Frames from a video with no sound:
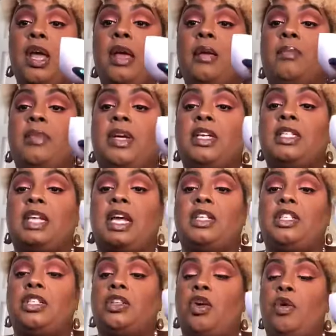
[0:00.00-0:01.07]
because I
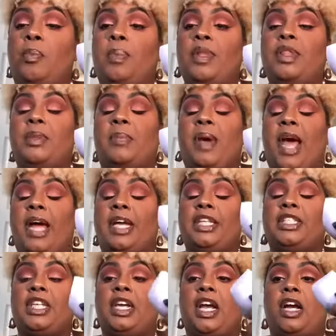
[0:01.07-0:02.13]
just opened the
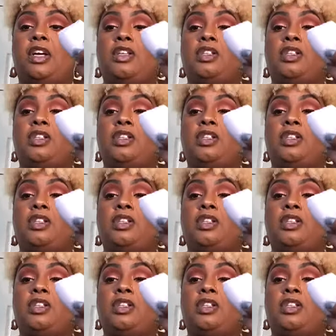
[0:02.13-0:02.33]
package and I could have